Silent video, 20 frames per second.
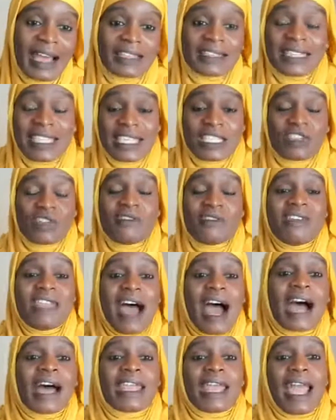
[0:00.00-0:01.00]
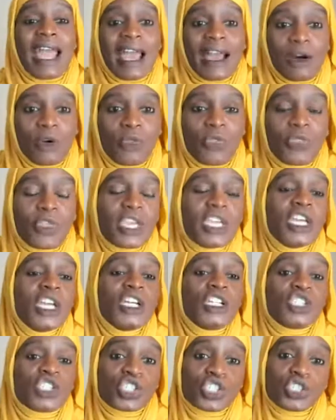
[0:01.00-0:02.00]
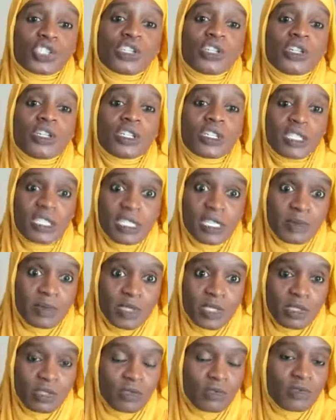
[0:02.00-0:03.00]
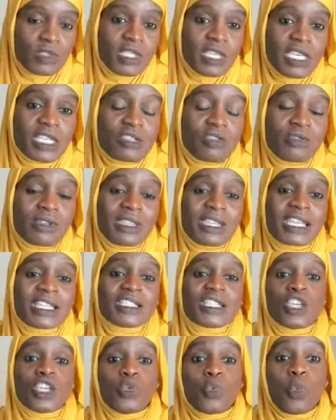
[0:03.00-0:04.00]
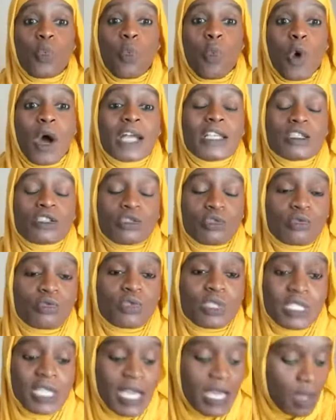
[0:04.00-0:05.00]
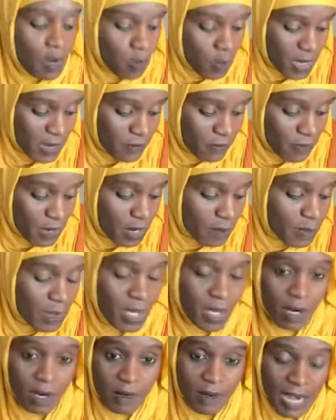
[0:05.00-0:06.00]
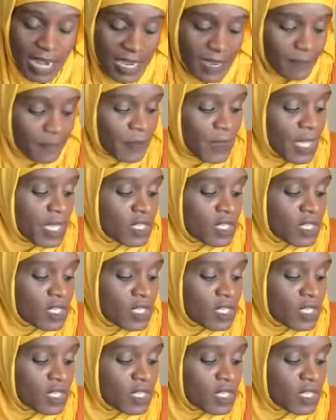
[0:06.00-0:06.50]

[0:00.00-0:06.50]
these are not healthy sugar substitutes. These are the things that you want to stay away from, all right?